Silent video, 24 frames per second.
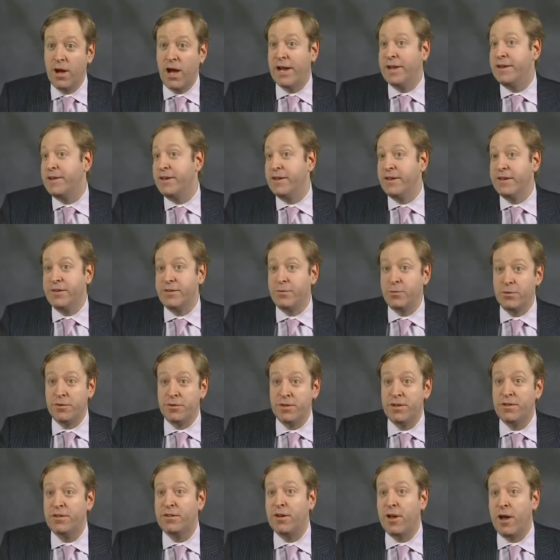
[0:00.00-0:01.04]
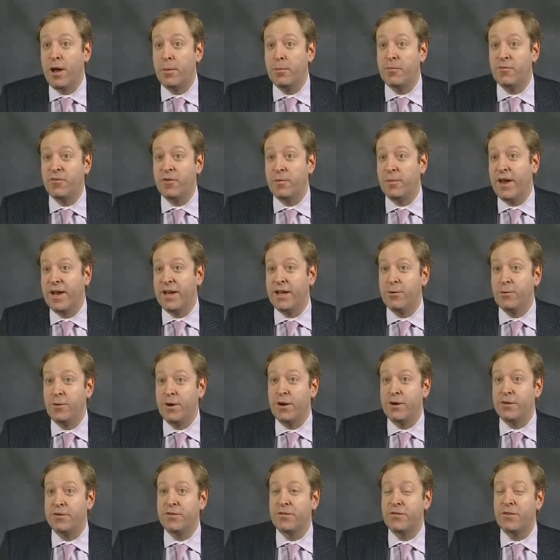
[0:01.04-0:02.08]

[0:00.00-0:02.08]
Ideas will need to come from anywhere.